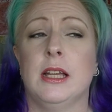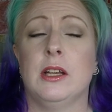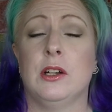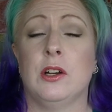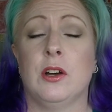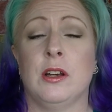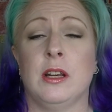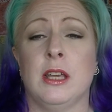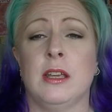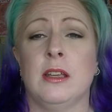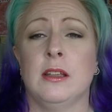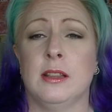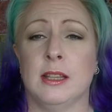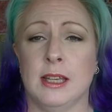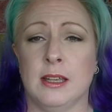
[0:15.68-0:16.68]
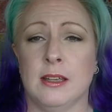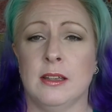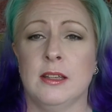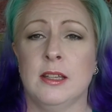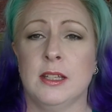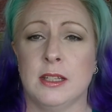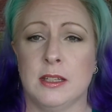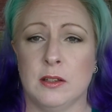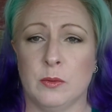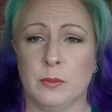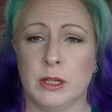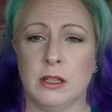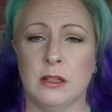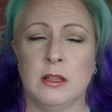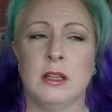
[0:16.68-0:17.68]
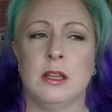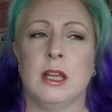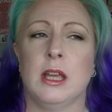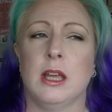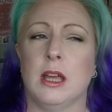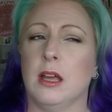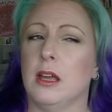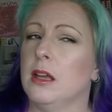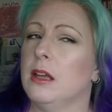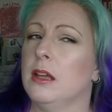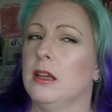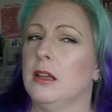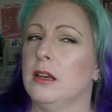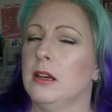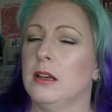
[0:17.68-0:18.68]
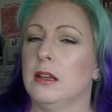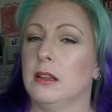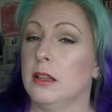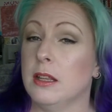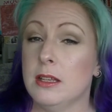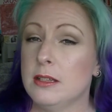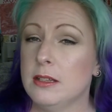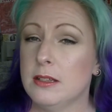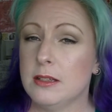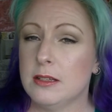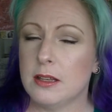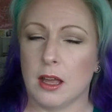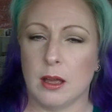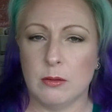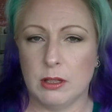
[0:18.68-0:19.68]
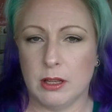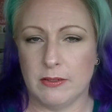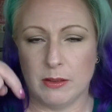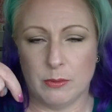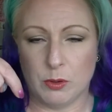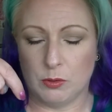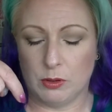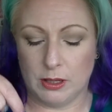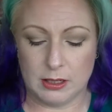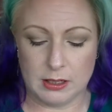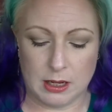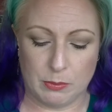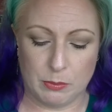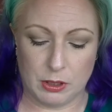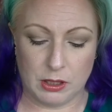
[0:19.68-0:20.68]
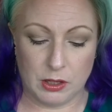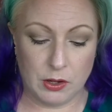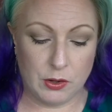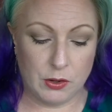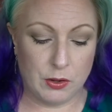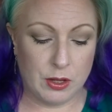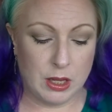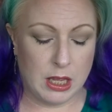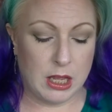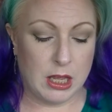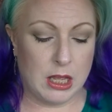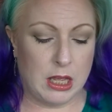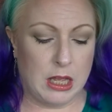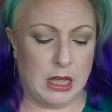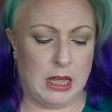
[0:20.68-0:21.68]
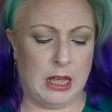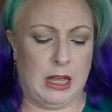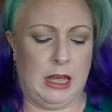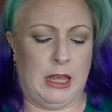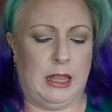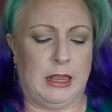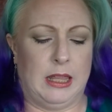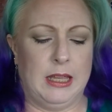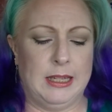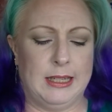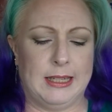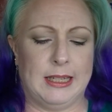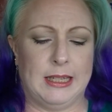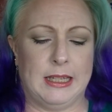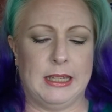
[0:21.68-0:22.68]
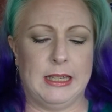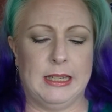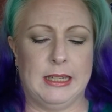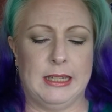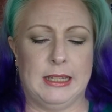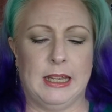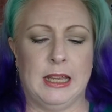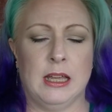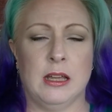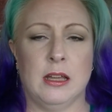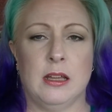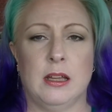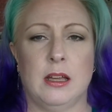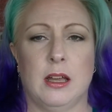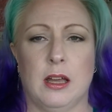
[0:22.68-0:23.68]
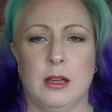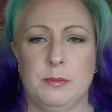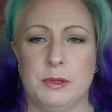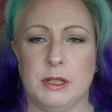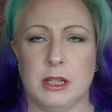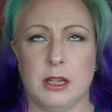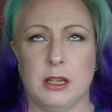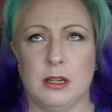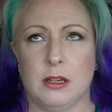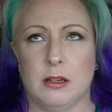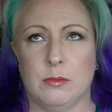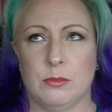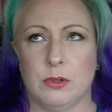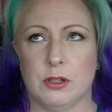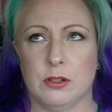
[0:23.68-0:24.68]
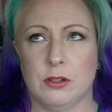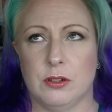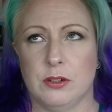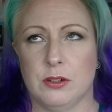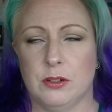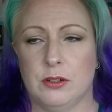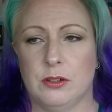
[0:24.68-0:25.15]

Connie, Leah, Zelma, and Liz. I will leave them all linked down below. This is update number